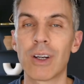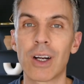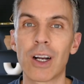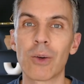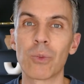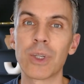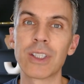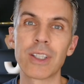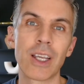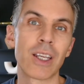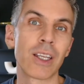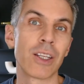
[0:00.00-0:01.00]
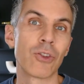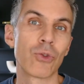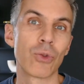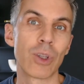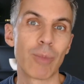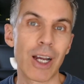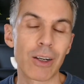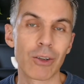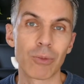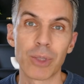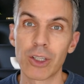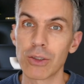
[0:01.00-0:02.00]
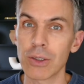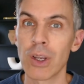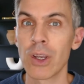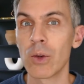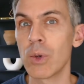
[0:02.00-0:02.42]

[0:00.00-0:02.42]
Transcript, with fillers: are we taking into the backlog because